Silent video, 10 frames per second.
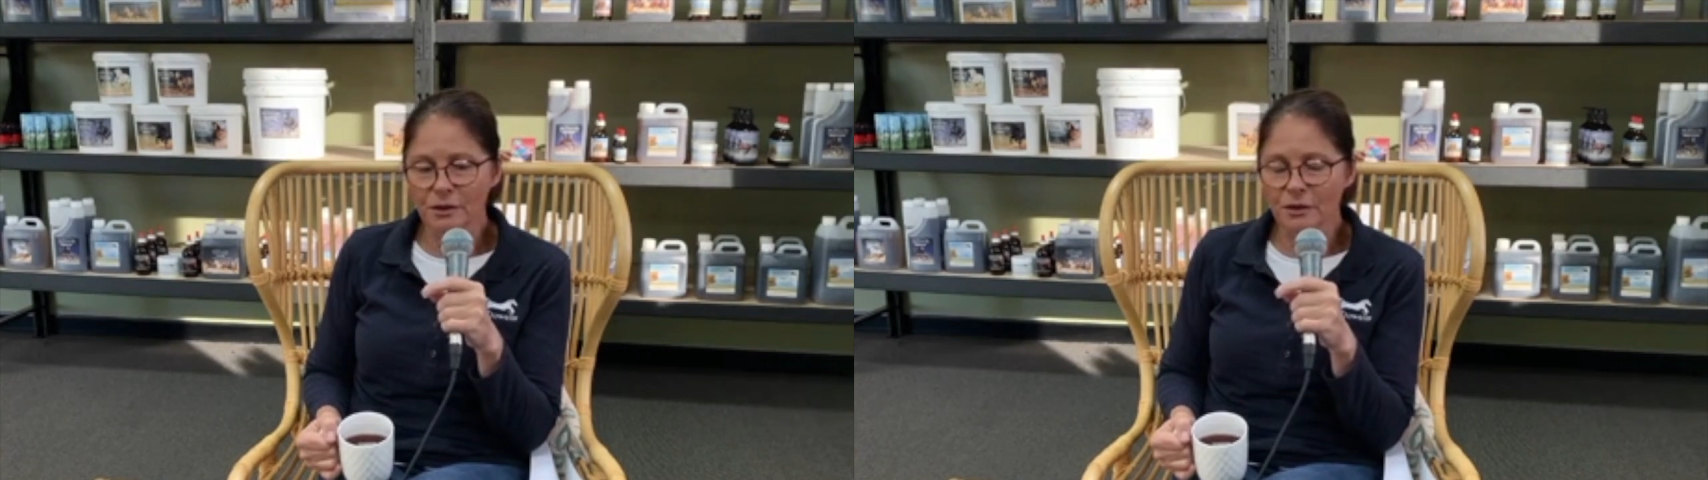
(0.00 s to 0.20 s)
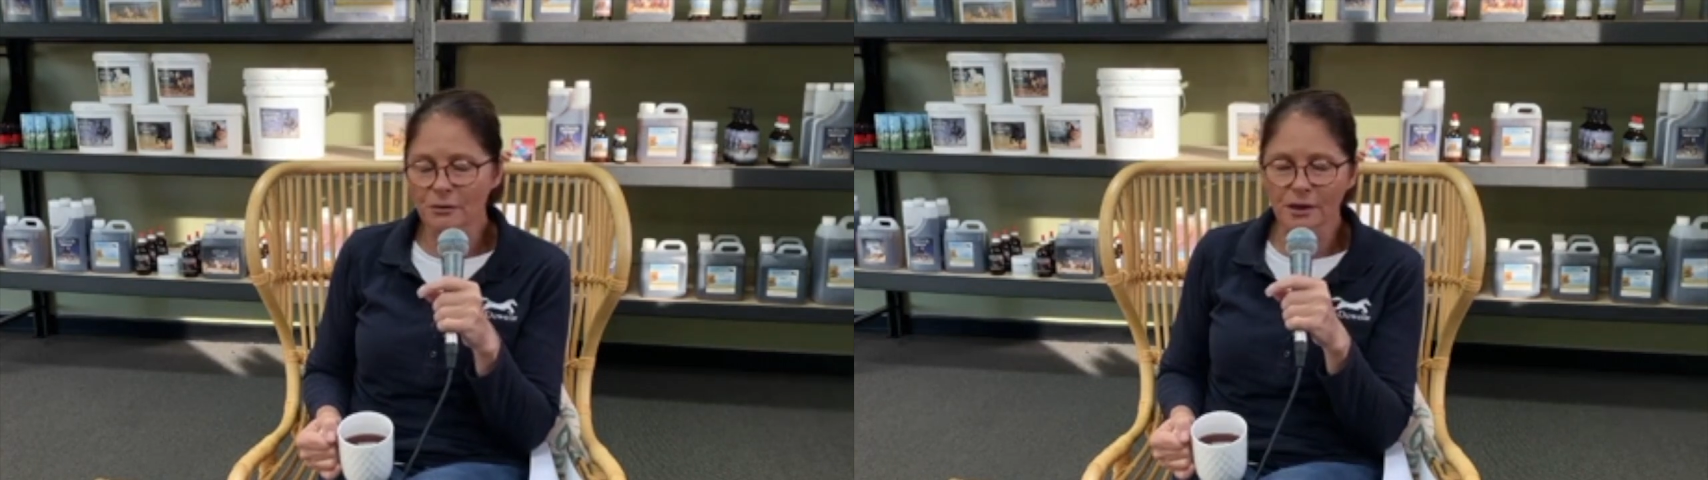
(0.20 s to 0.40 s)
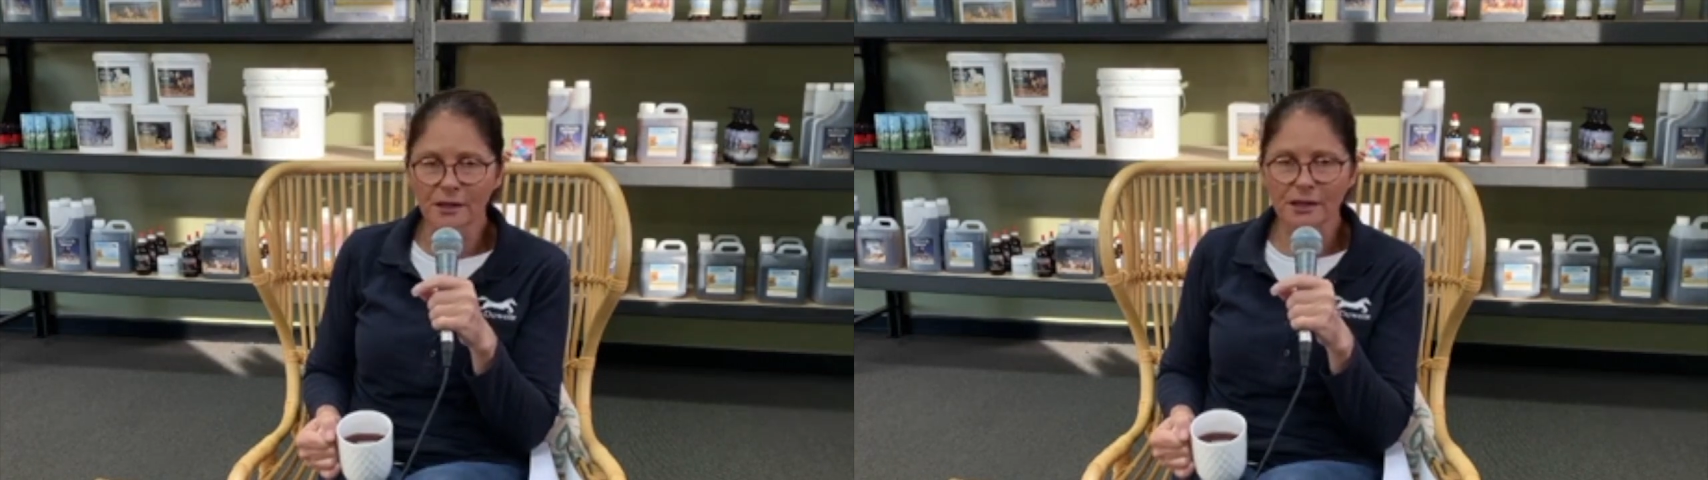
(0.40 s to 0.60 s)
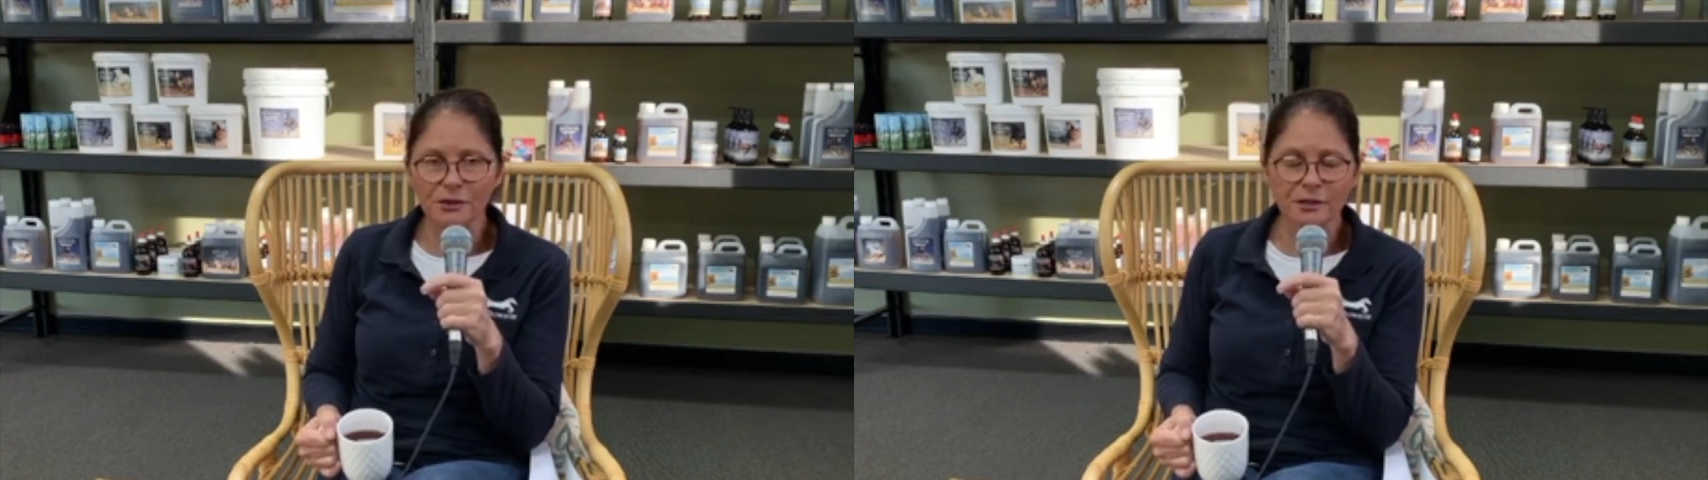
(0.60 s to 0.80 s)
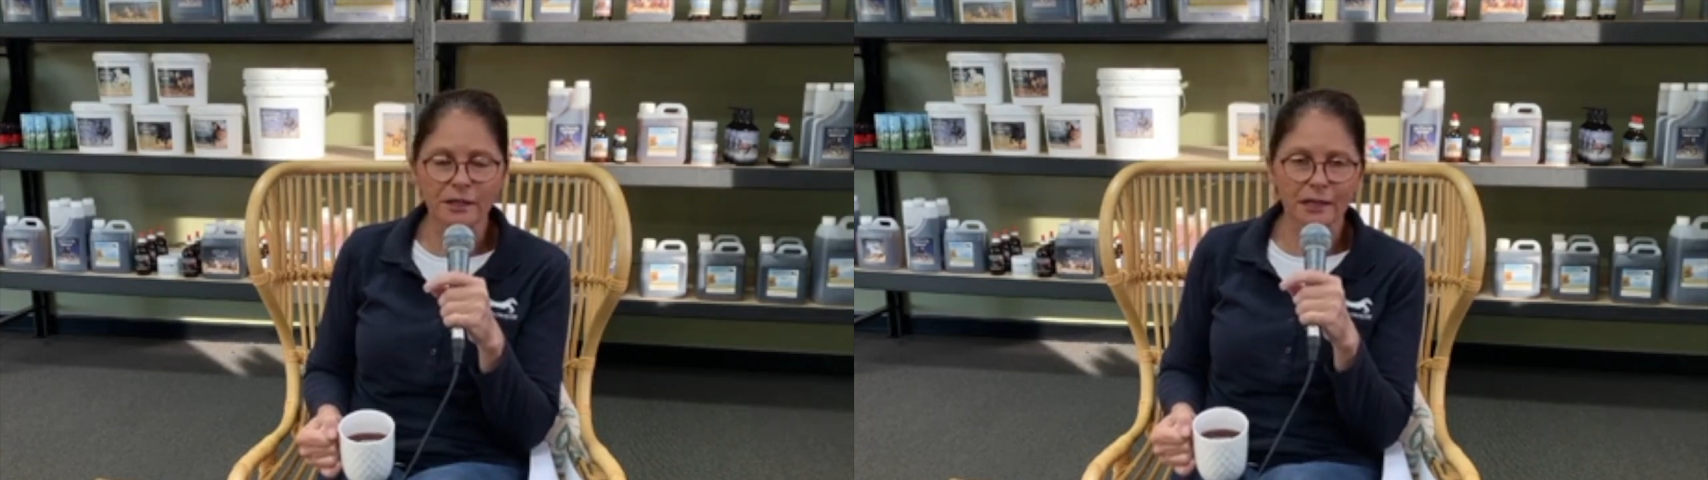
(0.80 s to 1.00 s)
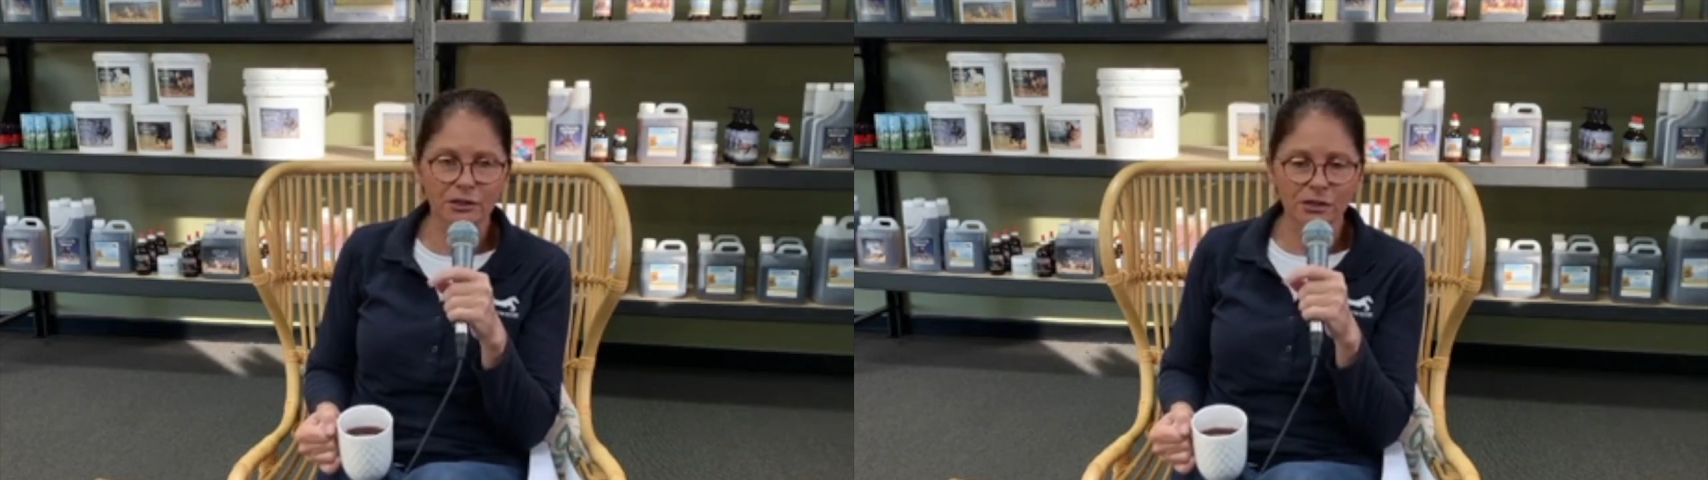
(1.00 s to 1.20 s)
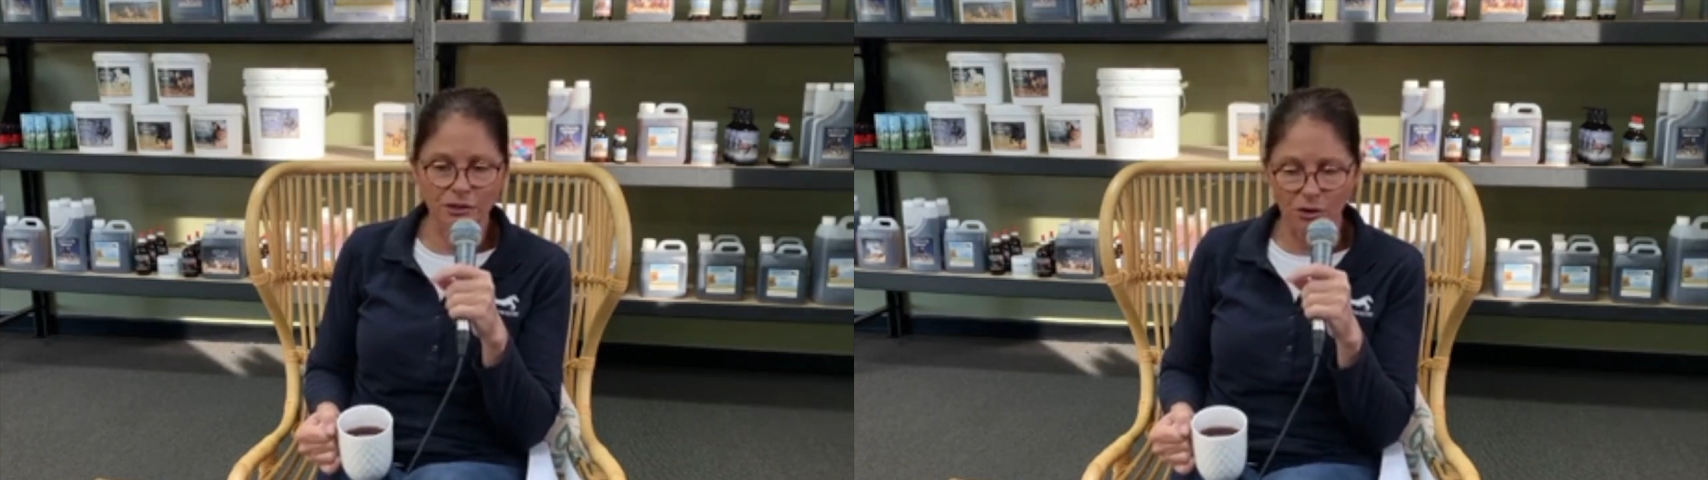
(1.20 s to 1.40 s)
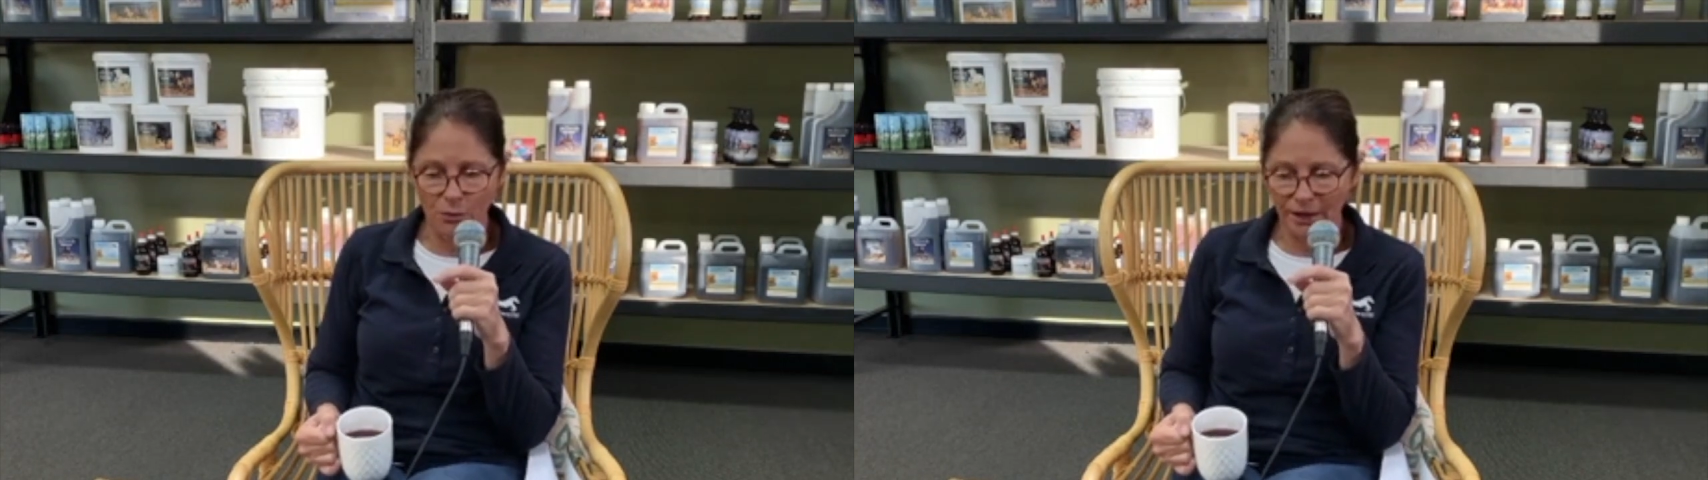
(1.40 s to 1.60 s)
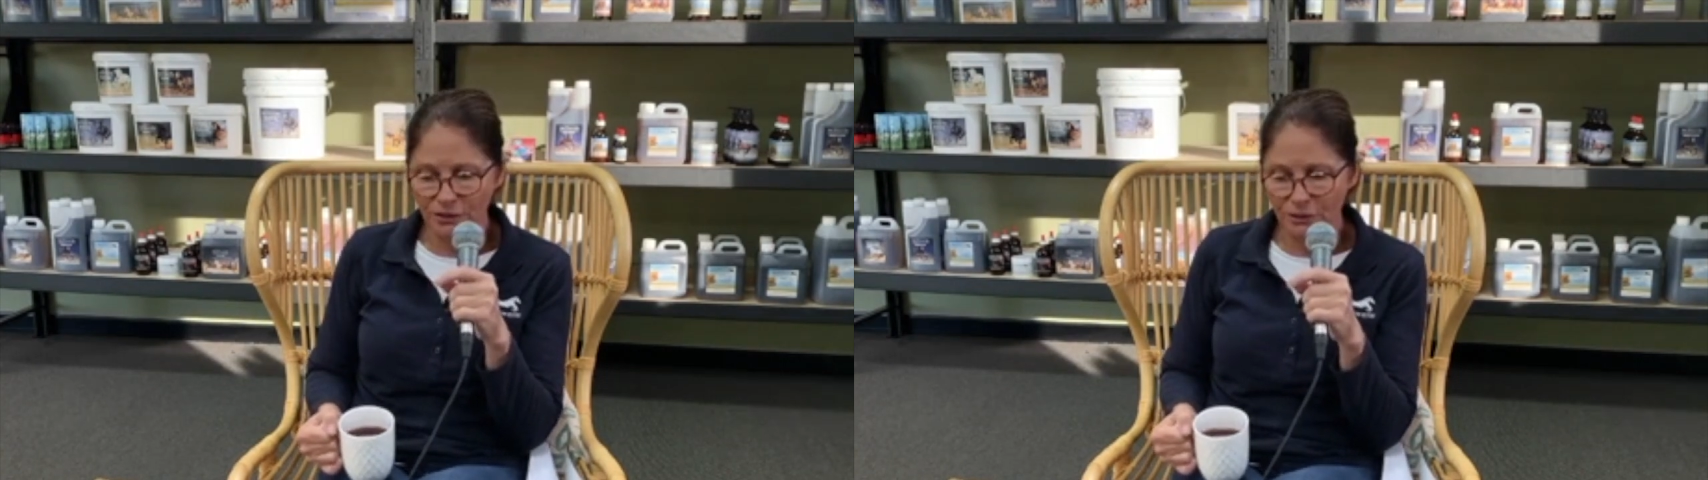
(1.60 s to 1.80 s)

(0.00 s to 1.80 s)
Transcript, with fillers: one of the interesting lectures that I went